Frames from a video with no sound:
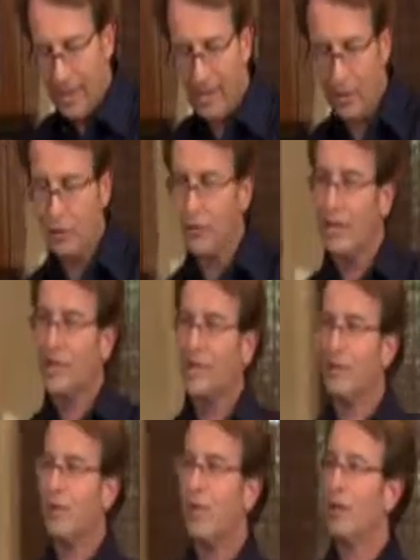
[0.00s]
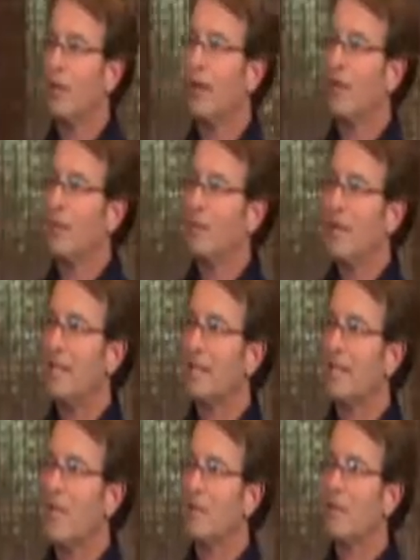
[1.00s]
now when you're drinking this water on a regular
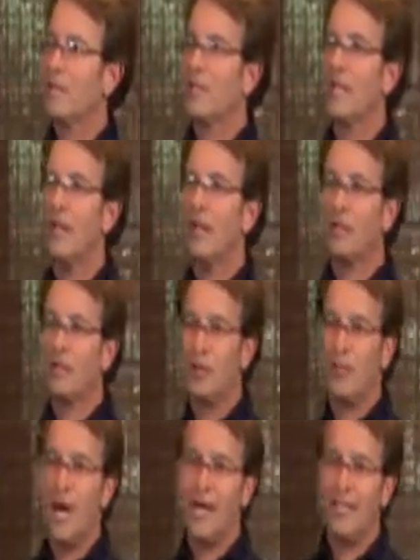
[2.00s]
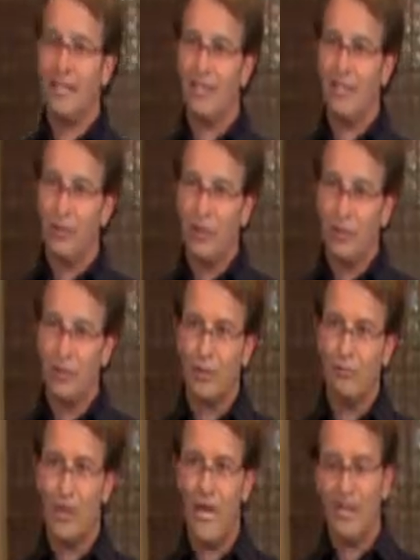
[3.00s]
basis, that's what it's going to help your body to do
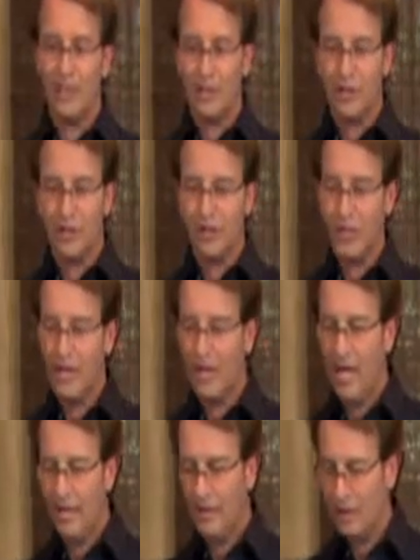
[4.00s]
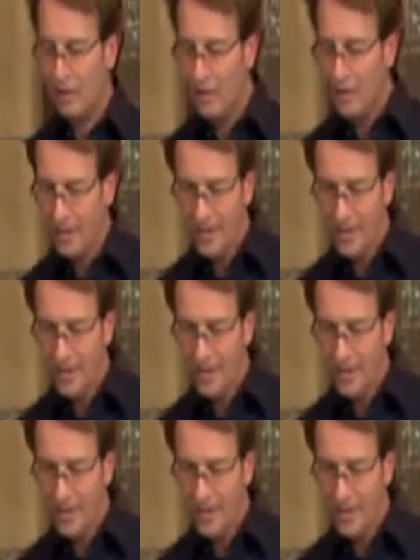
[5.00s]
to balance your pH.